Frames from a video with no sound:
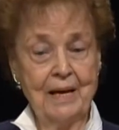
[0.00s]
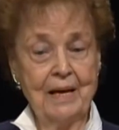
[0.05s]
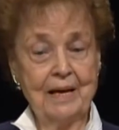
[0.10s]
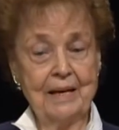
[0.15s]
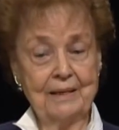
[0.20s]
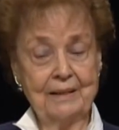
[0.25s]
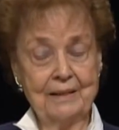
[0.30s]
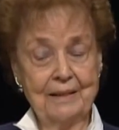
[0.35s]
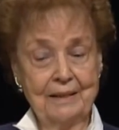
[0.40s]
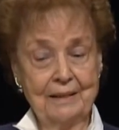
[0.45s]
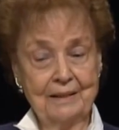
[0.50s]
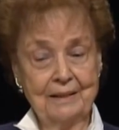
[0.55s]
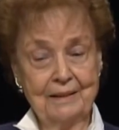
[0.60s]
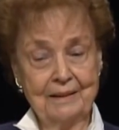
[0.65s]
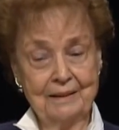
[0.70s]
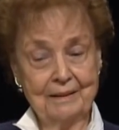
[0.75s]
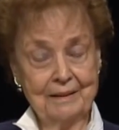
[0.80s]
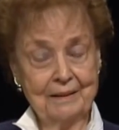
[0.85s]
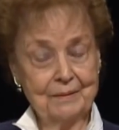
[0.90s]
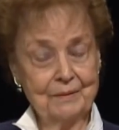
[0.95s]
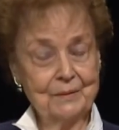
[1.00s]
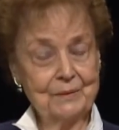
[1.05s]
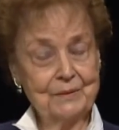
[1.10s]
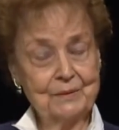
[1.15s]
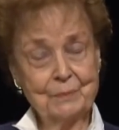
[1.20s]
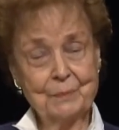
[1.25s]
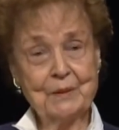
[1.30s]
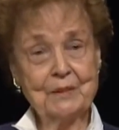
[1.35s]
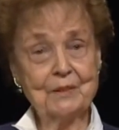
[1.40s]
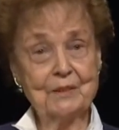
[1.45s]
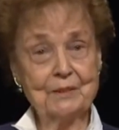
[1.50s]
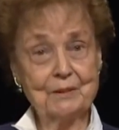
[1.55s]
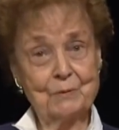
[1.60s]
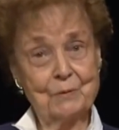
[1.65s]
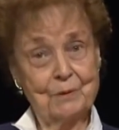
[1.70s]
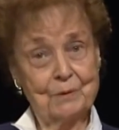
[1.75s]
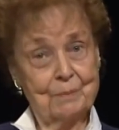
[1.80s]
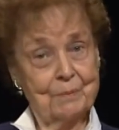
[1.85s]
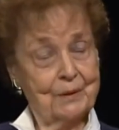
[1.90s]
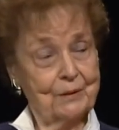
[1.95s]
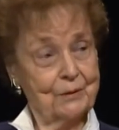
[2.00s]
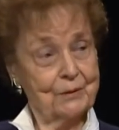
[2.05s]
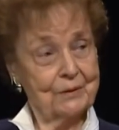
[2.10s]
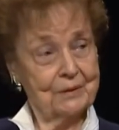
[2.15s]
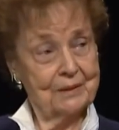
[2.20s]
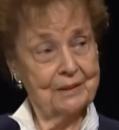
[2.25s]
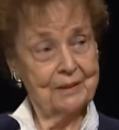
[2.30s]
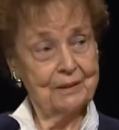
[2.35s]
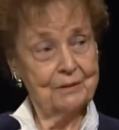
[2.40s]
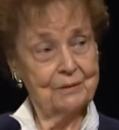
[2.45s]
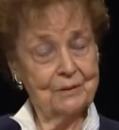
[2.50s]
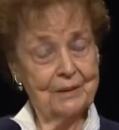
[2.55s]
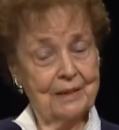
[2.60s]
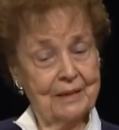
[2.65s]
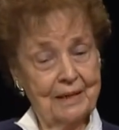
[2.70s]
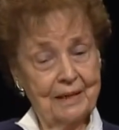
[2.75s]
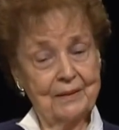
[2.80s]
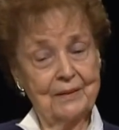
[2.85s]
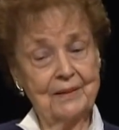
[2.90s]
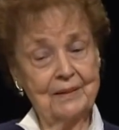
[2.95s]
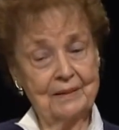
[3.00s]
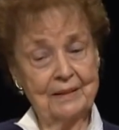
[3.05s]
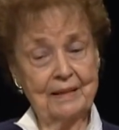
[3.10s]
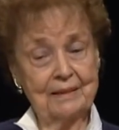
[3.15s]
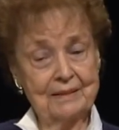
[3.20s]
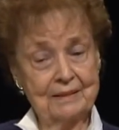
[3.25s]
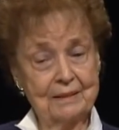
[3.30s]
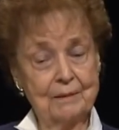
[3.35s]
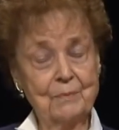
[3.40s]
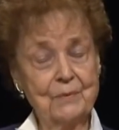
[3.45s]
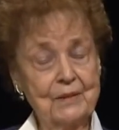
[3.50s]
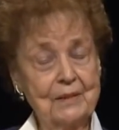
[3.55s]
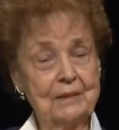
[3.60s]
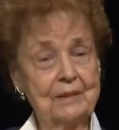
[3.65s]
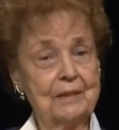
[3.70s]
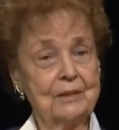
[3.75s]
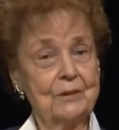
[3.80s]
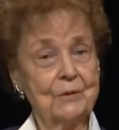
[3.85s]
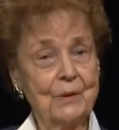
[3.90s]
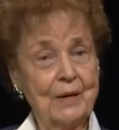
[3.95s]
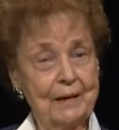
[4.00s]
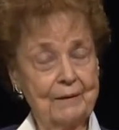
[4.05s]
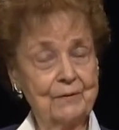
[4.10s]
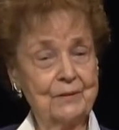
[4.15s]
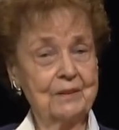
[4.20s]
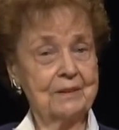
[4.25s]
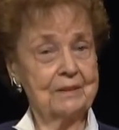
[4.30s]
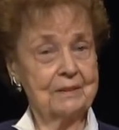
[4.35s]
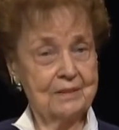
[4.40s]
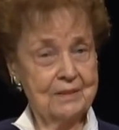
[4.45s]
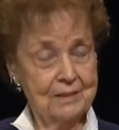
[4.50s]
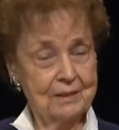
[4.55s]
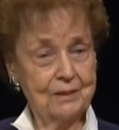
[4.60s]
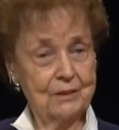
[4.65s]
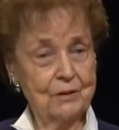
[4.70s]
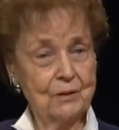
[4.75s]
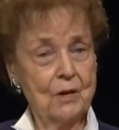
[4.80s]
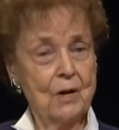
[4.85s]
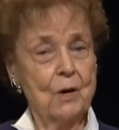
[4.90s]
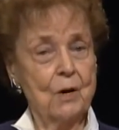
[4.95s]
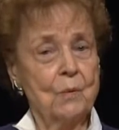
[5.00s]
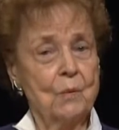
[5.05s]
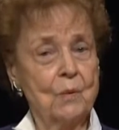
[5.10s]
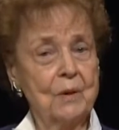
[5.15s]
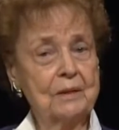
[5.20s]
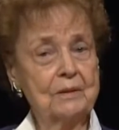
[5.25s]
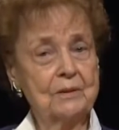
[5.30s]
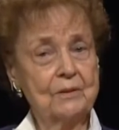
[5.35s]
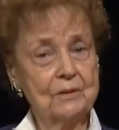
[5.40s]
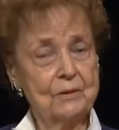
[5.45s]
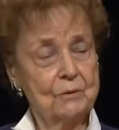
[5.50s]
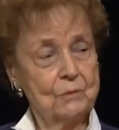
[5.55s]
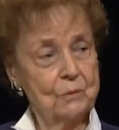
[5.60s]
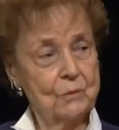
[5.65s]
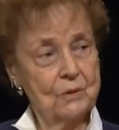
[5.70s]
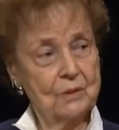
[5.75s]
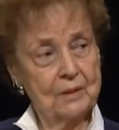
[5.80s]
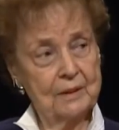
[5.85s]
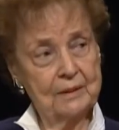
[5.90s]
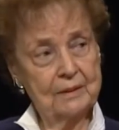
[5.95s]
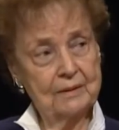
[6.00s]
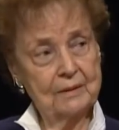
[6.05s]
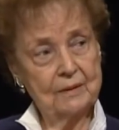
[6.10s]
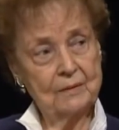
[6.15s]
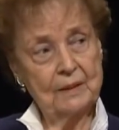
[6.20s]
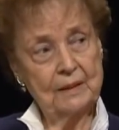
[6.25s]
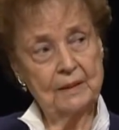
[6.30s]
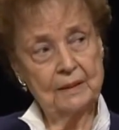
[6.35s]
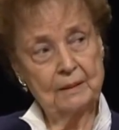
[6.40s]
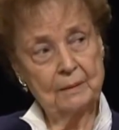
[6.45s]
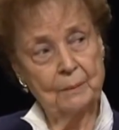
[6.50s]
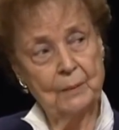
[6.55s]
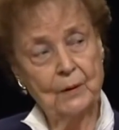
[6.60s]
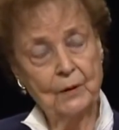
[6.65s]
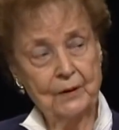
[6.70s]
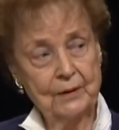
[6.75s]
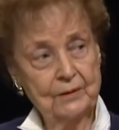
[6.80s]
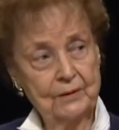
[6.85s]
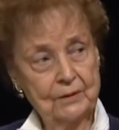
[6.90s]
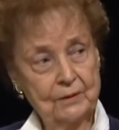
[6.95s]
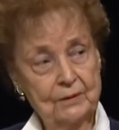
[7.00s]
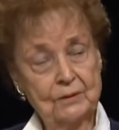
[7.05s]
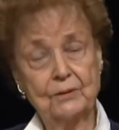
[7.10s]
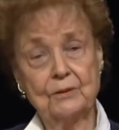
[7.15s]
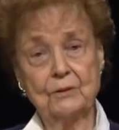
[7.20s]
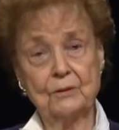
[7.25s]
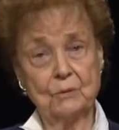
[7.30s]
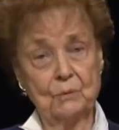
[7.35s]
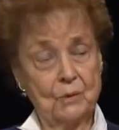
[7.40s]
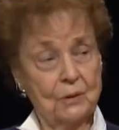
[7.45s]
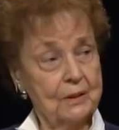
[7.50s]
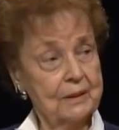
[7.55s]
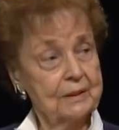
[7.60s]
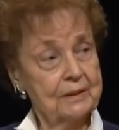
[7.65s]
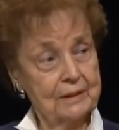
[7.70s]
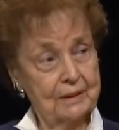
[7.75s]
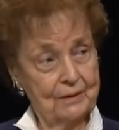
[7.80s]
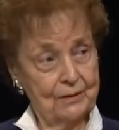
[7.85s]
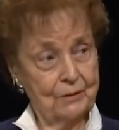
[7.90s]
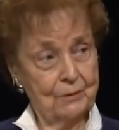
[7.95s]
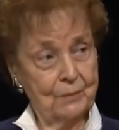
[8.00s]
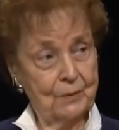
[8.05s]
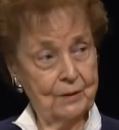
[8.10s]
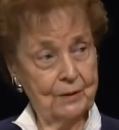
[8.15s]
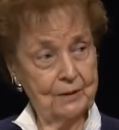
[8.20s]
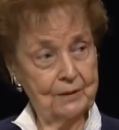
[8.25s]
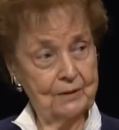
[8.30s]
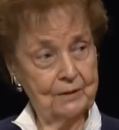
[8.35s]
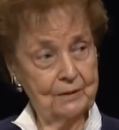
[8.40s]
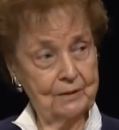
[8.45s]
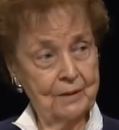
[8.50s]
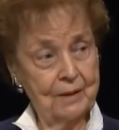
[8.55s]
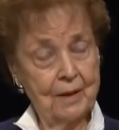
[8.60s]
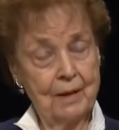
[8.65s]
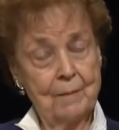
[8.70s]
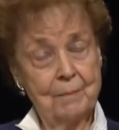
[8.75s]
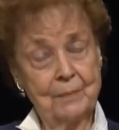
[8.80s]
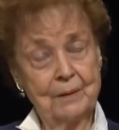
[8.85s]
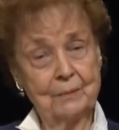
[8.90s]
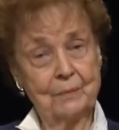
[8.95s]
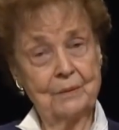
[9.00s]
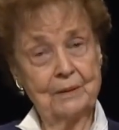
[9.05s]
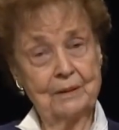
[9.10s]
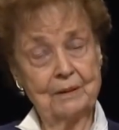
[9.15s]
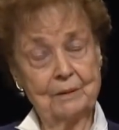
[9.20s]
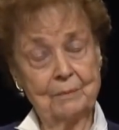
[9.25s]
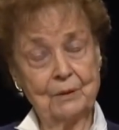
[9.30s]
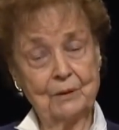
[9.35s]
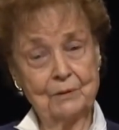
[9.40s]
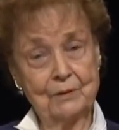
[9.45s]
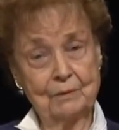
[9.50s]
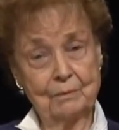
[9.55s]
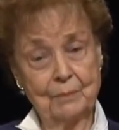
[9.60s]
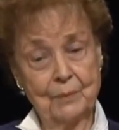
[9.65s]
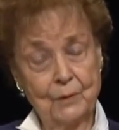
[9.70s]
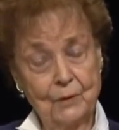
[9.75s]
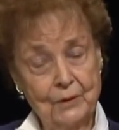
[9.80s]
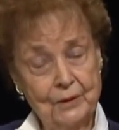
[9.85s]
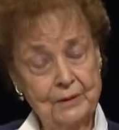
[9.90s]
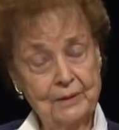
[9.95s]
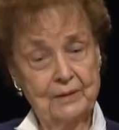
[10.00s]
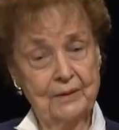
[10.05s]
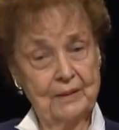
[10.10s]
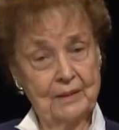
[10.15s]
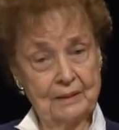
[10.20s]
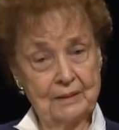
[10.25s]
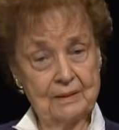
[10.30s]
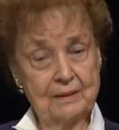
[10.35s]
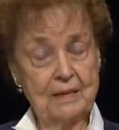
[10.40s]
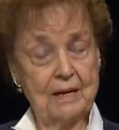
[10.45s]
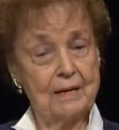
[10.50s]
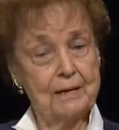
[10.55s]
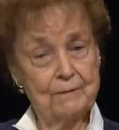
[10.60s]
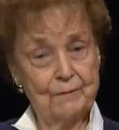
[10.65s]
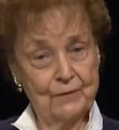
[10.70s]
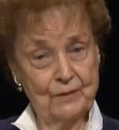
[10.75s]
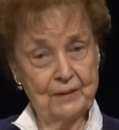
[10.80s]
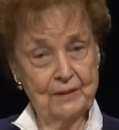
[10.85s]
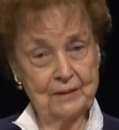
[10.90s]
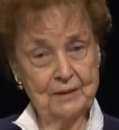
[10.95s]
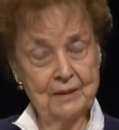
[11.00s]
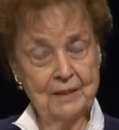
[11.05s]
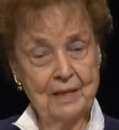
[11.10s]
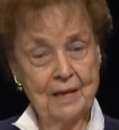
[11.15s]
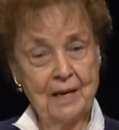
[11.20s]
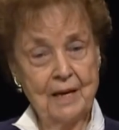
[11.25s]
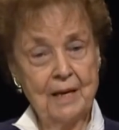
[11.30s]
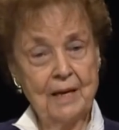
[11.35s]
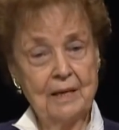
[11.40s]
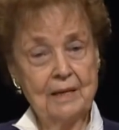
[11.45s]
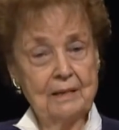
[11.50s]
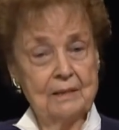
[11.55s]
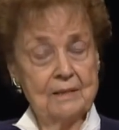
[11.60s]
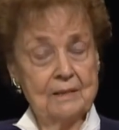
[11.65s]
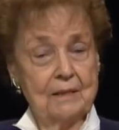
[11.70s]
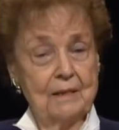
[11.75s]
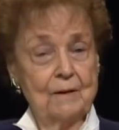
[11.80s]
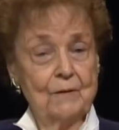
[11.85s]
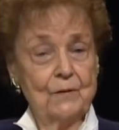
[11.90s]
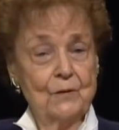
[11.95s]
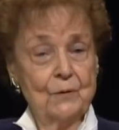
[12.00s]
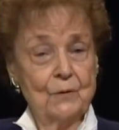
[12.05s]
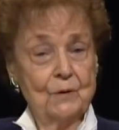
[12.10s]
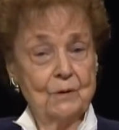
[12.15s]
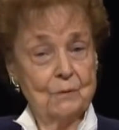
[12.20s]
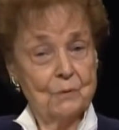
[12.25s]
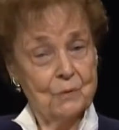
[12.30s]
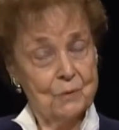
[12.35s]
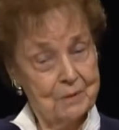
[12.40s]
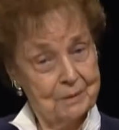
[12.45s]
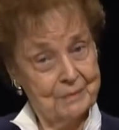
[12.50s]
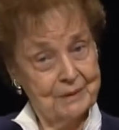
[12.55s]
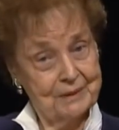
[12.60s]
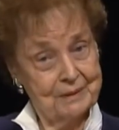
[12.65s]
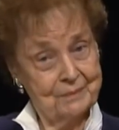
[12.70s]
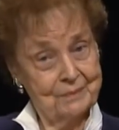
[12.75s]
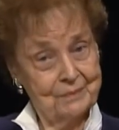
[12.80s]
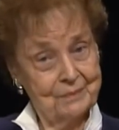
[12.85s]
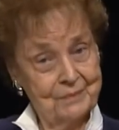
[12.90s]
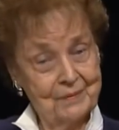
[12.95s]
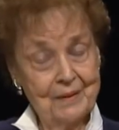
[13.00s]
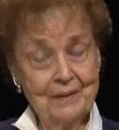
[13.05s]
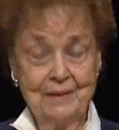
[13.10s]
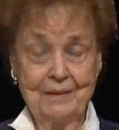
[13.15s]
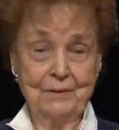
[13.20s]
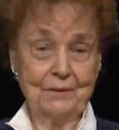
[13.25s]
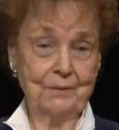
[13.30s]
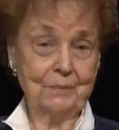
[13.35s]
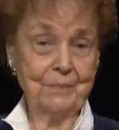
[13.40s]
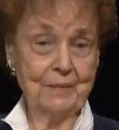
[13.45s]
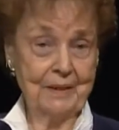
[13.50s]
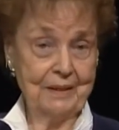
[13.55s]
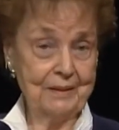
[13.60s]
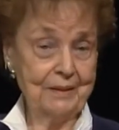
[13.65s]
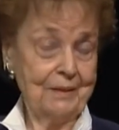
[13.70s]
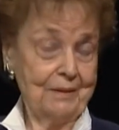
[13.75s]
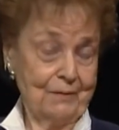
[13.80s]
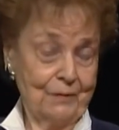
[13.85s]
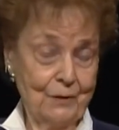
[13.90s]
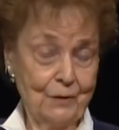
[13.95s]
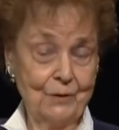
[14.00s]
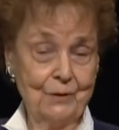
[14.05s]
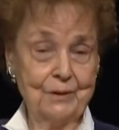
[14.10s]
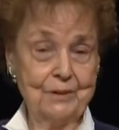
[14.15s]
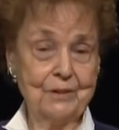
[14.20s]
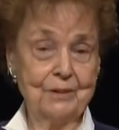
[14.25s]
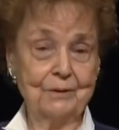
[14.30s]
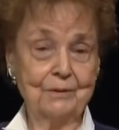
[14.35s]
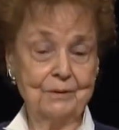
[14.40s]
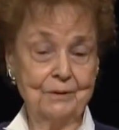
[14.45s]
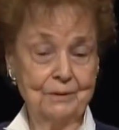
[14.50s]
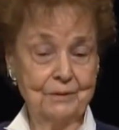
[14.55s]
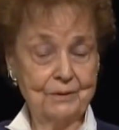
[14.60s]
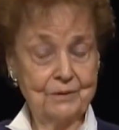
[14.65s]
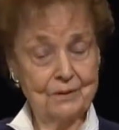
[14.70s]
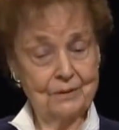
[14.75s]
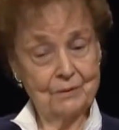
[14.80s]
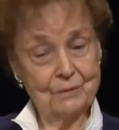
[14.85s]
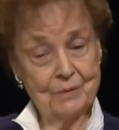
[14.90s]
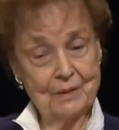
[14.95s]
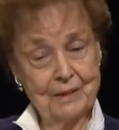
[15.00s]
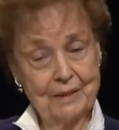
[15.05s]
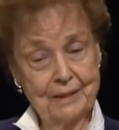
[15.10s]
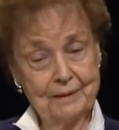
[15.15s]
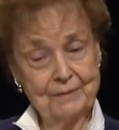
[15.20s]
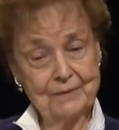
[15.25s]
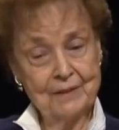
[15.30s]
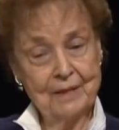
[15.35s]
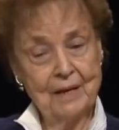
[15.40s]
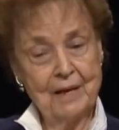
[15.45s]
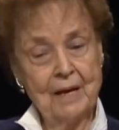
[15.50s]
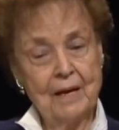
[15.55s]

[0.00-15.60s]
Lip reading: And then it was because we were both alone. And I think that's something that you have to consider. What do you want in a partner? Do you want another partner? But one of the most important things I feel is if you're a woman, there are men, of course, who lose their wives,